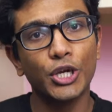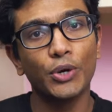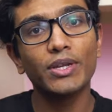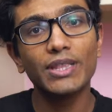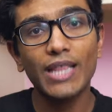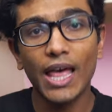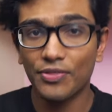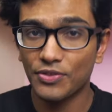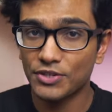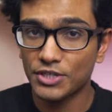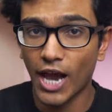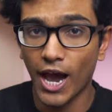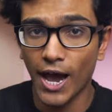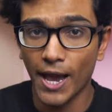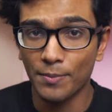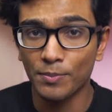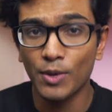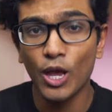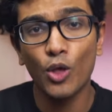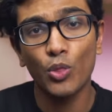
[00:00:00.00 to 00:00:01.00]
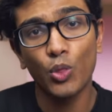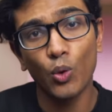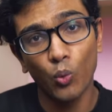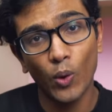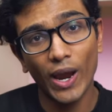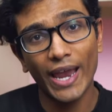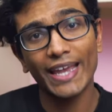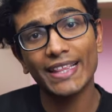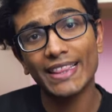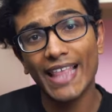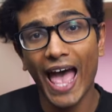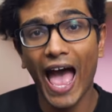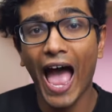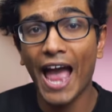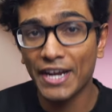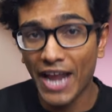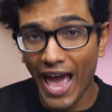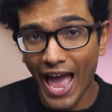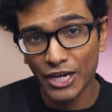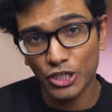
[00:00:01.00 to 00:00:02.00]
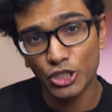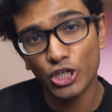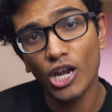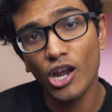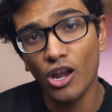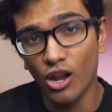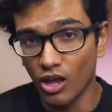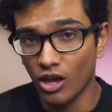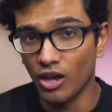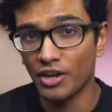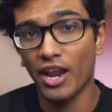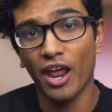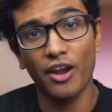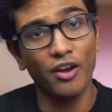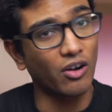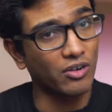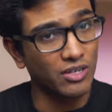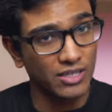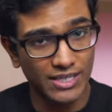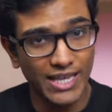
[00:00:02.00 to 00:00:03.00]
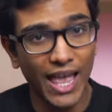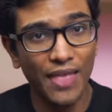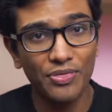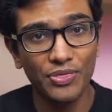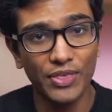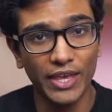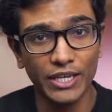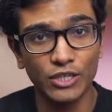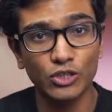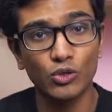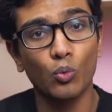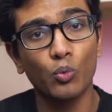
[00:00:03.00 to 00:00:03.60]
During that time, the way that I'd actually learn and understand things